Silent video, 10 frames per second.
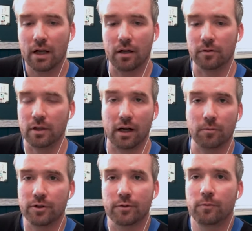Uh, you know,
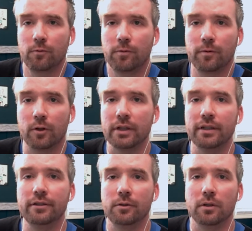I'm just fully
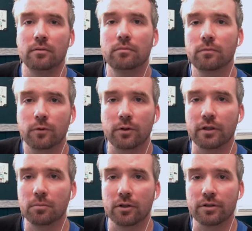into it, fully
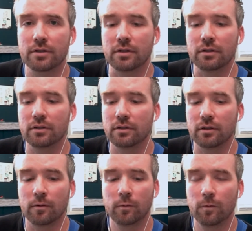immersed
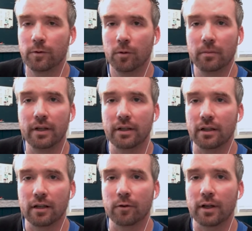into
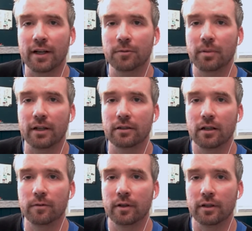filmmaking, every aspect
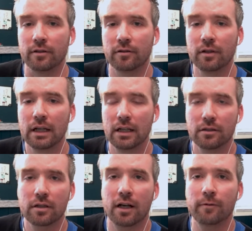of it. It's
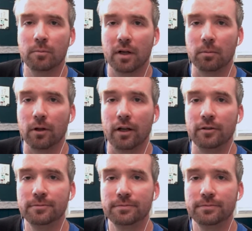it's kind of in my blood.